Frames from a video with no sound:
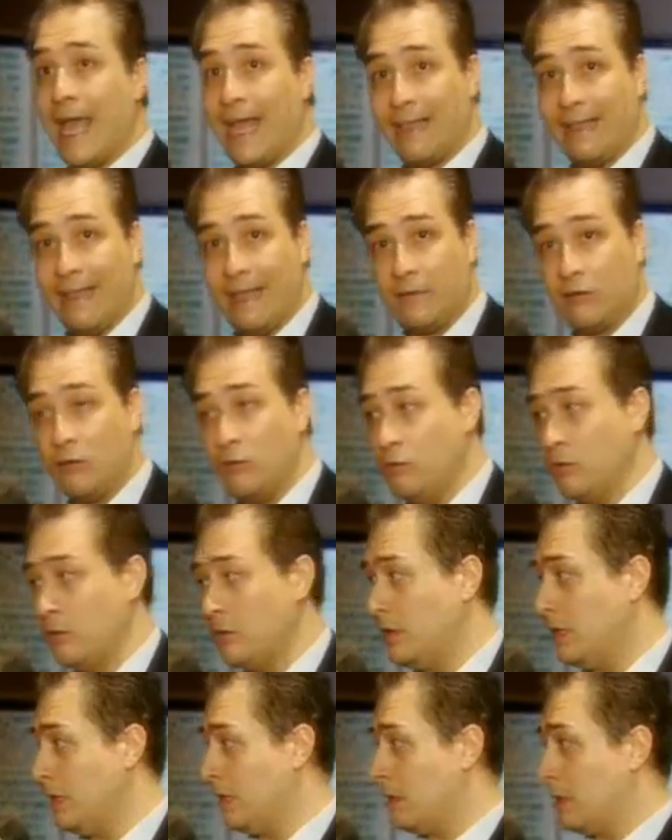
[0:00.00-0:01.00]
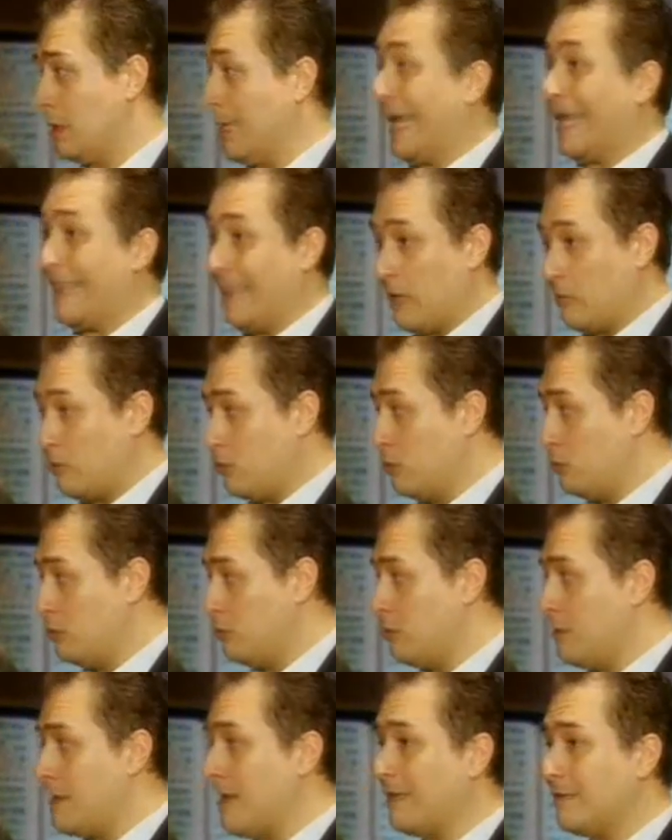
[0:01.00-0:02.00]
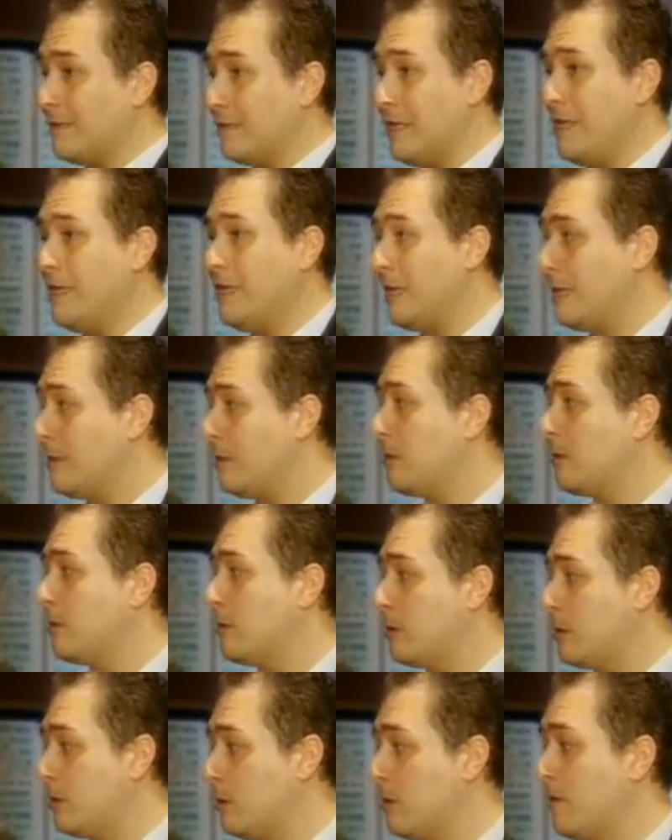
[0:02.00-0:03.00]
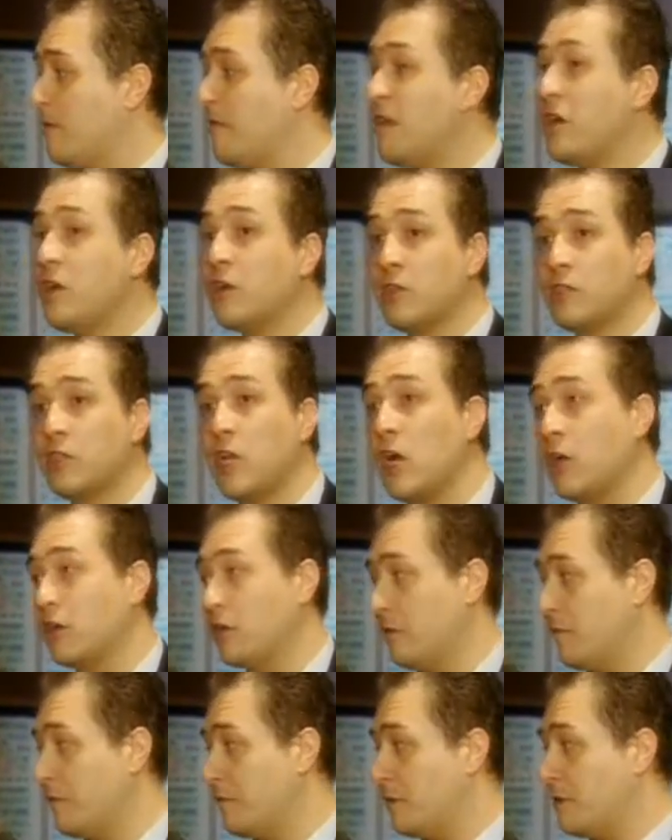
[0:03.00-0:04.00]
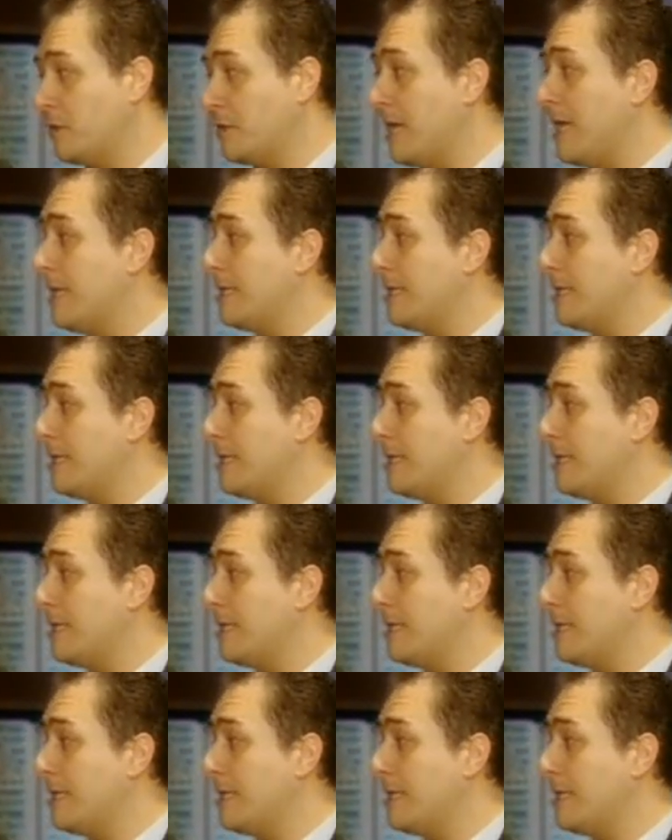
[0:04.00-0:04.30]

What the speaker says: Akhenaten, and Akhenaten, you can see that the figures are different,